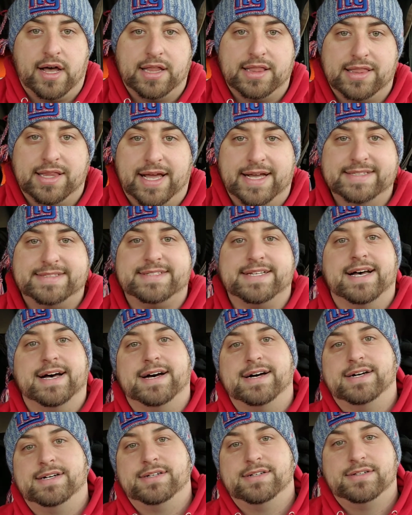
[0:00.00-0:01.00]

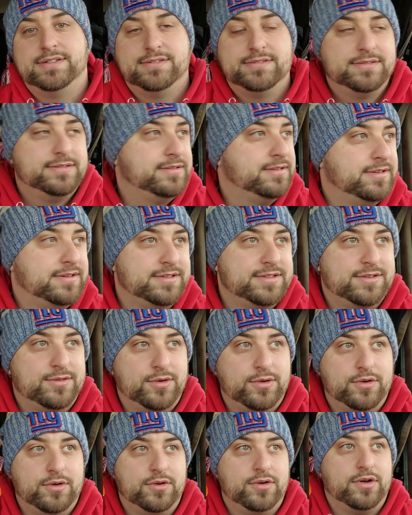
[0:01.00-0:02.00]
Lanta
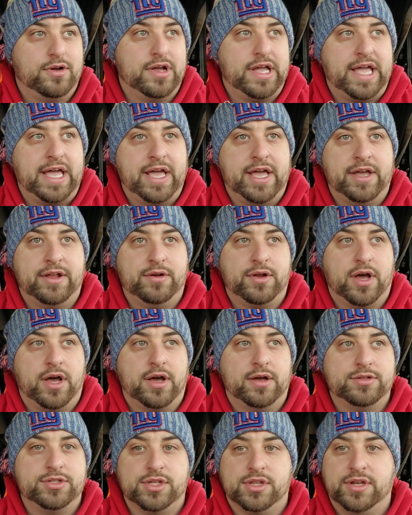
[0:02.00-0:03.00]
and
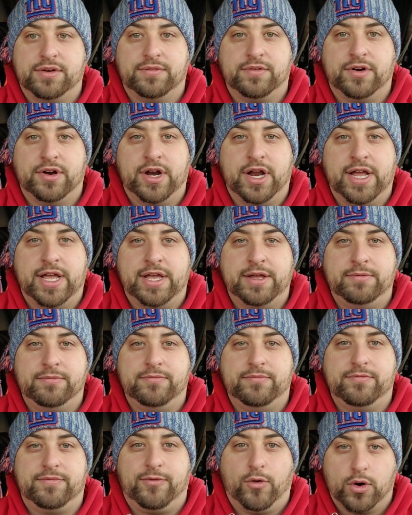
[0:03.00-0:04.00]

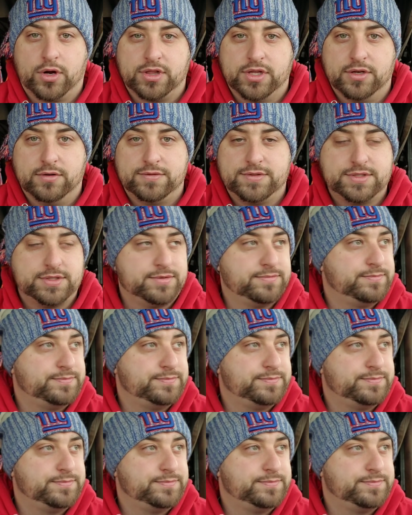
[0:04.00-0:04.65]
delivering forklifts.